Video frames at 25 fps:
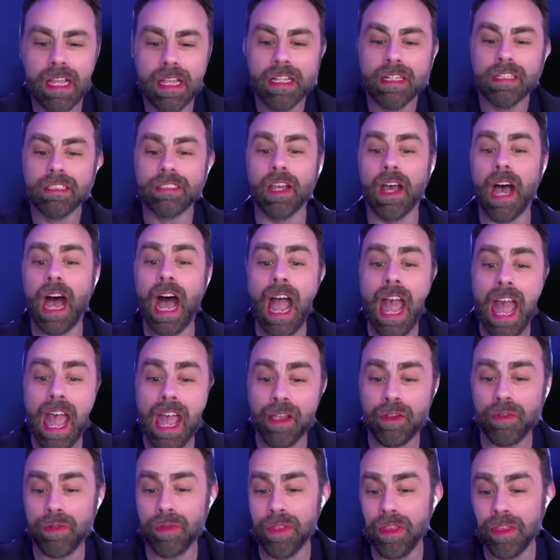So I
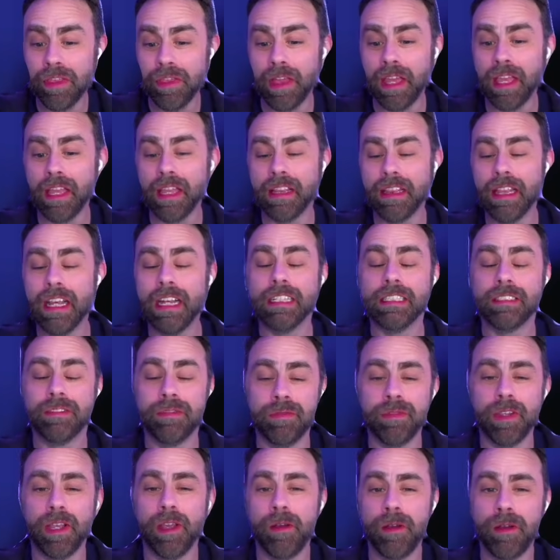actually think that's
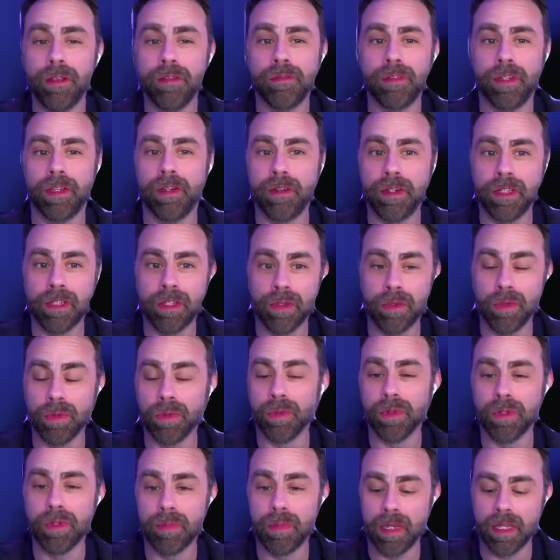very, very
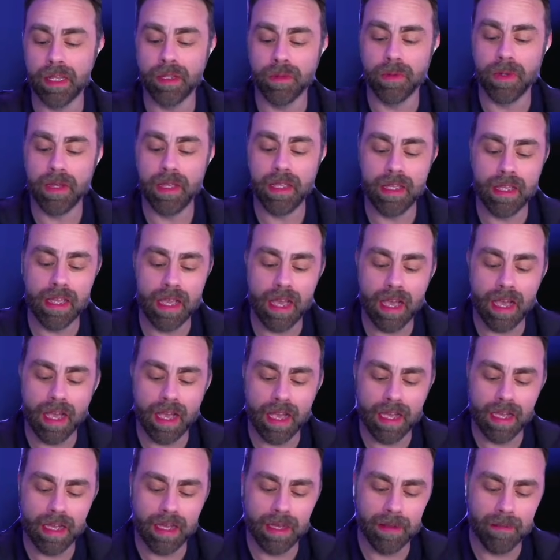cool, by the way.
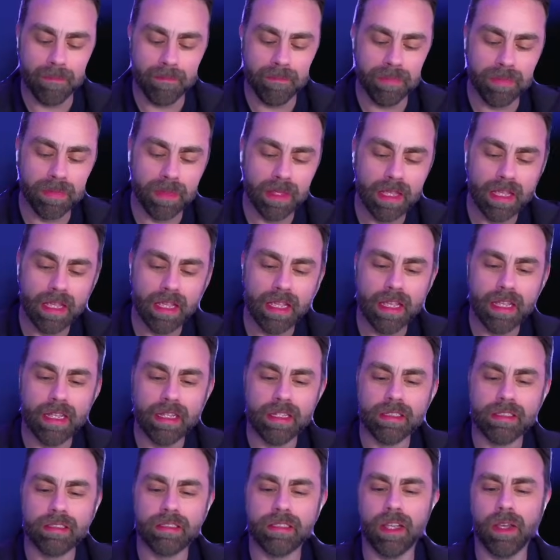
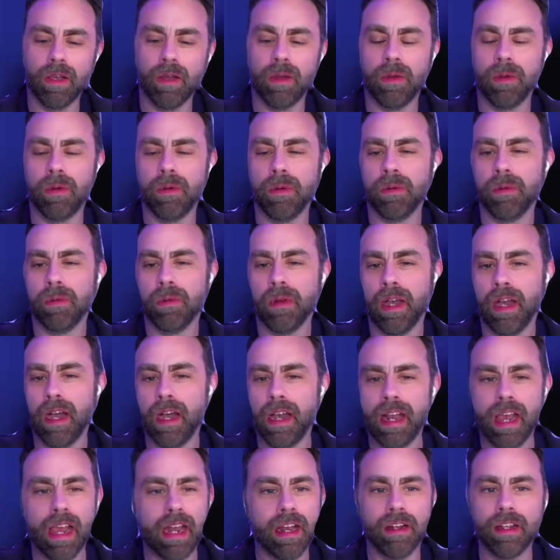So, and
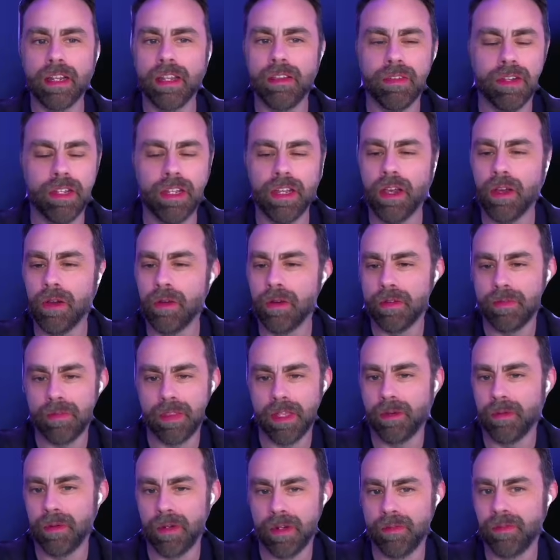I don't even know if
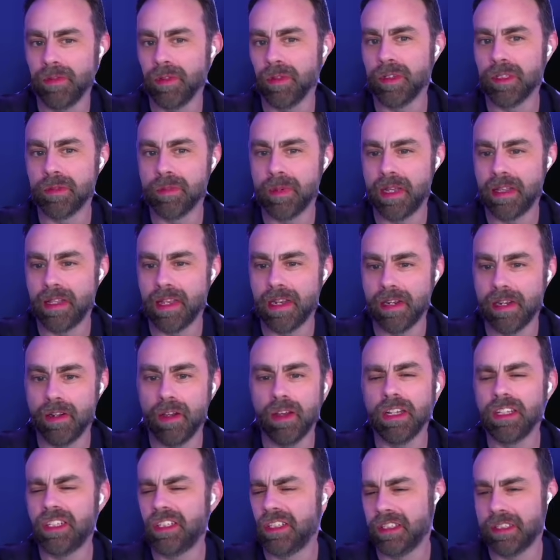that we're influenced by that at all.
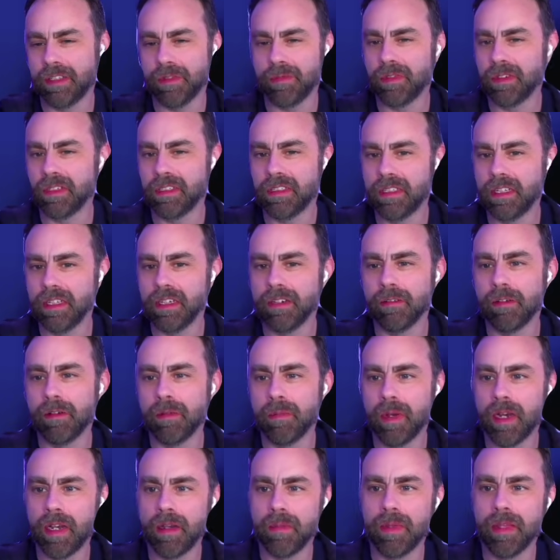It's just the first thing it
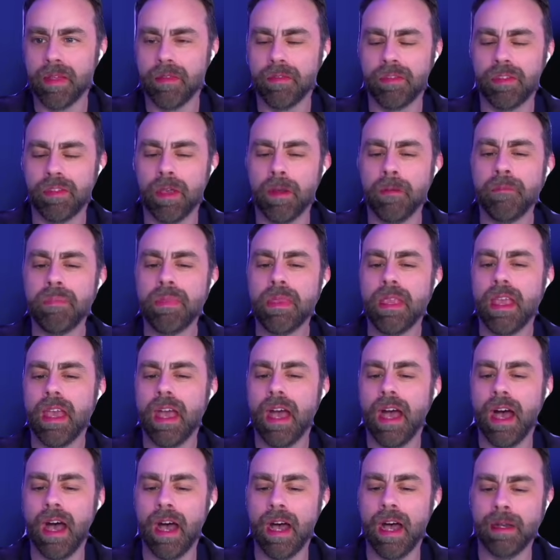reminded me of. So,
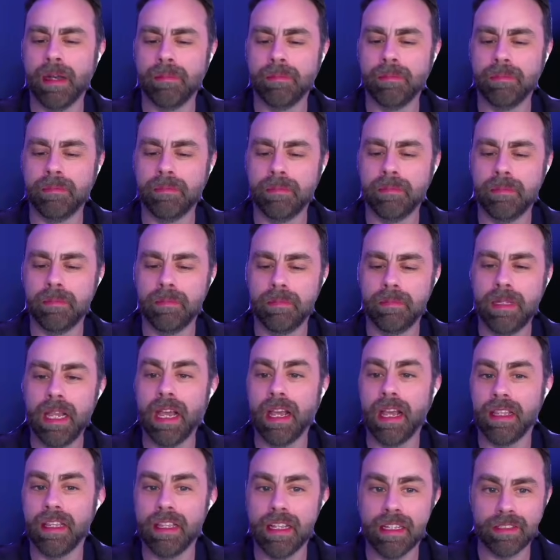yeah,
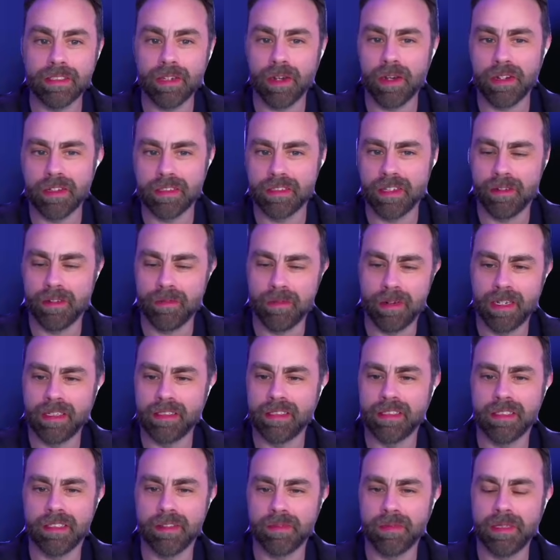yes, Heart of the Sunrise
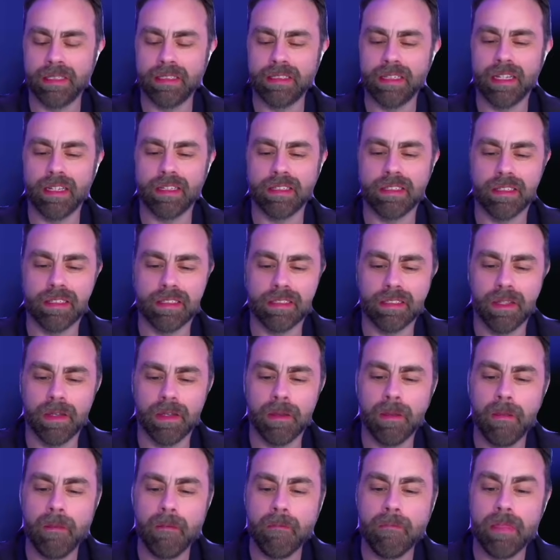is a fantastic song.
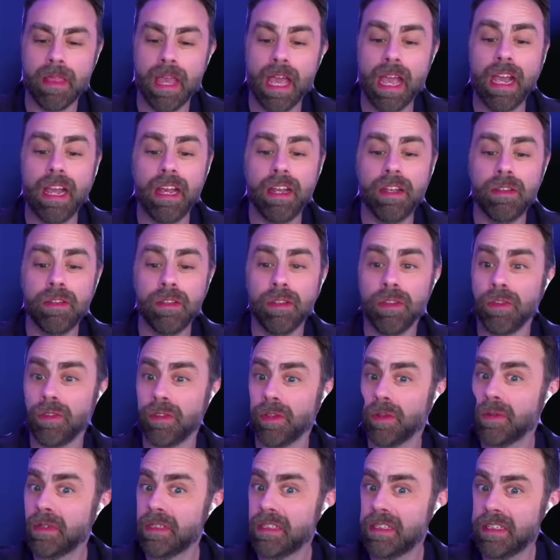And so
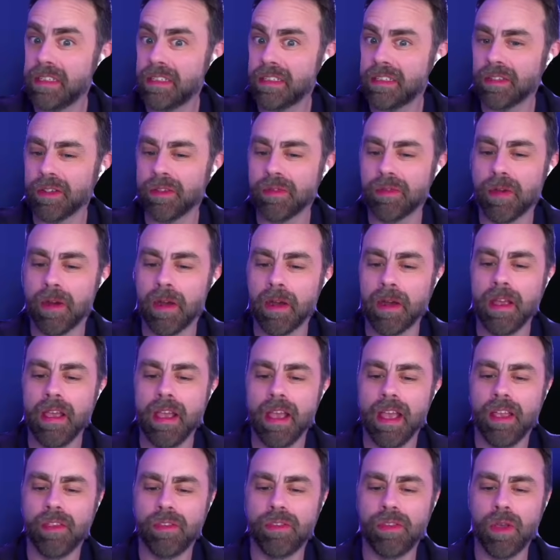is this so far.
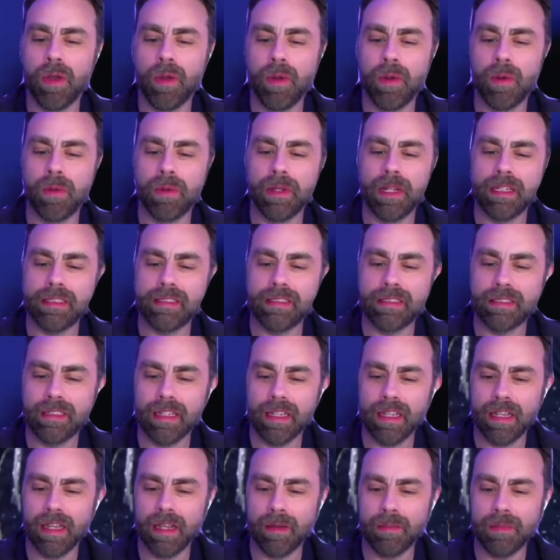So I'm
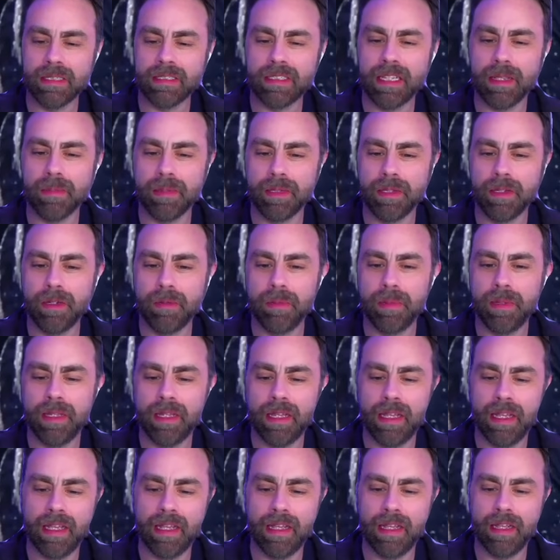going to skip a little bit
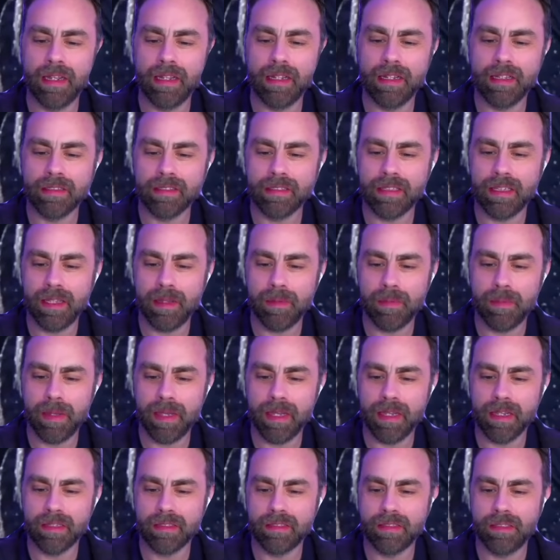and let's get
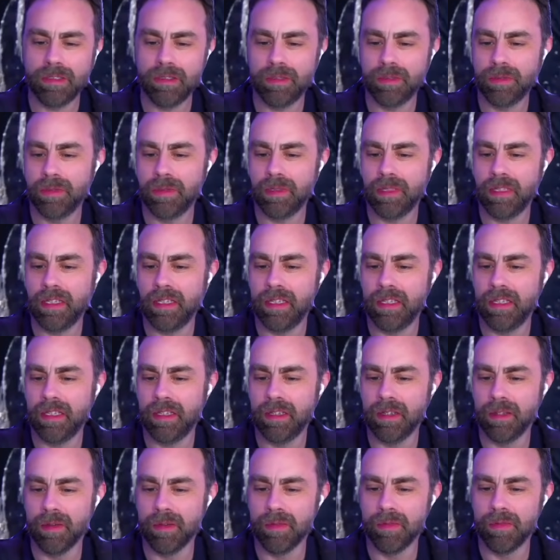back to
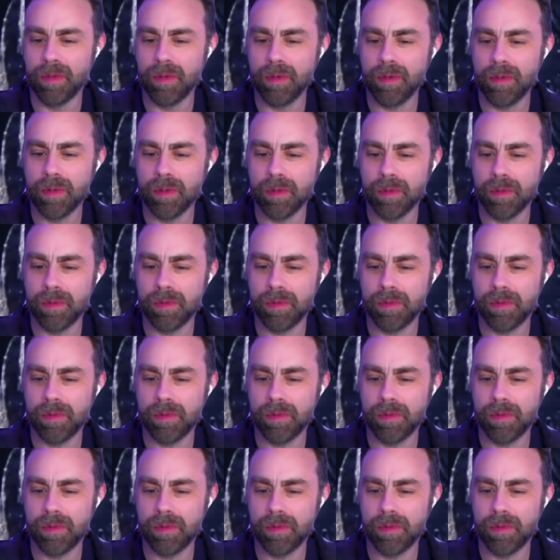the vocals.